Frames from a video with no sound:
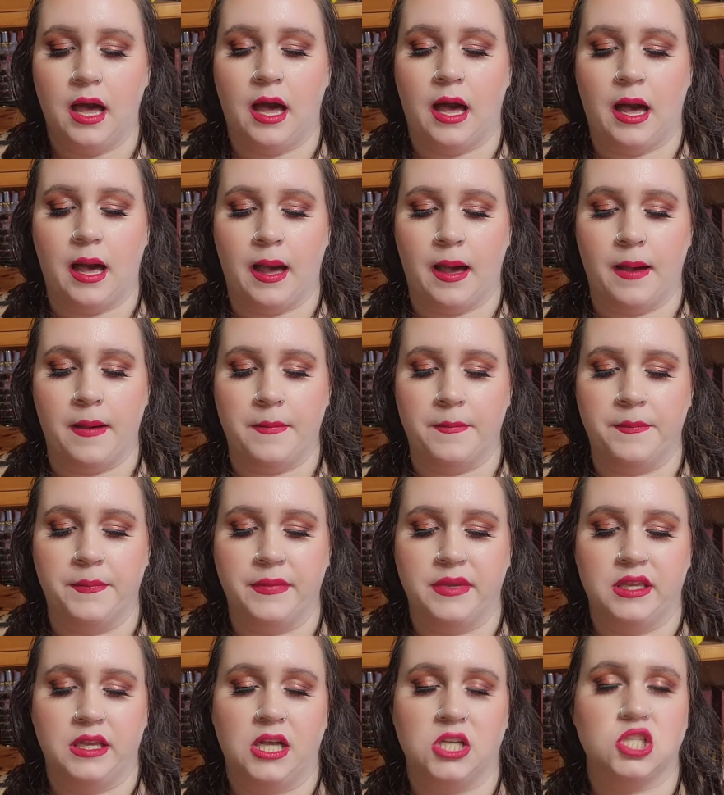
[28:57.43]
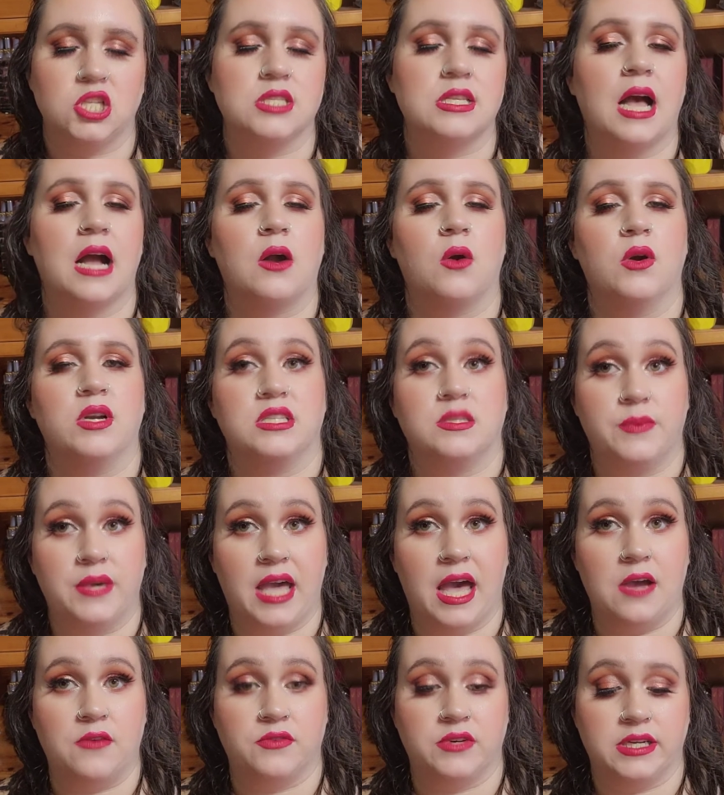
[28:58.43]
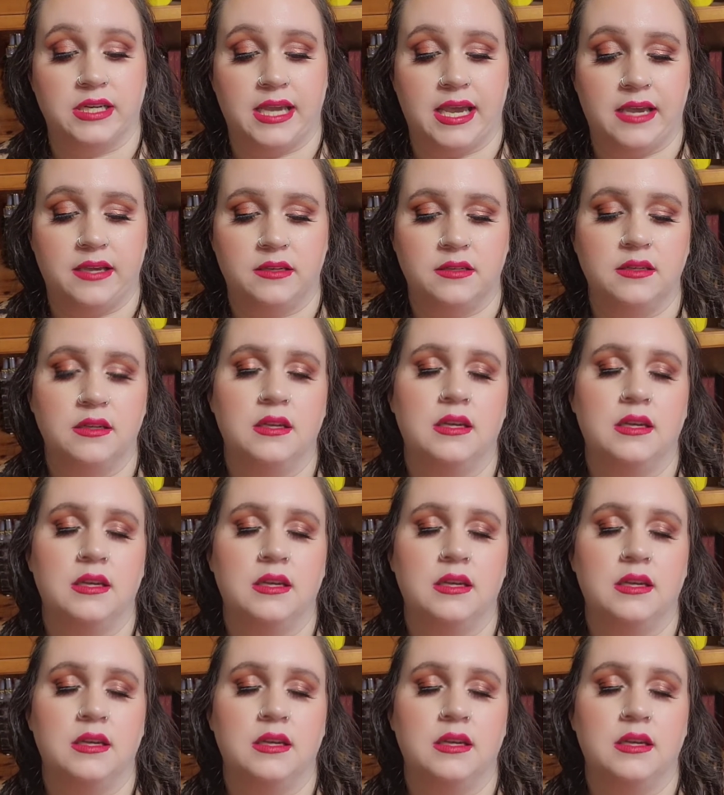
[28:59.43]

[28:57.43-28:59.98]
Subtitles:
It's just not going to be every day.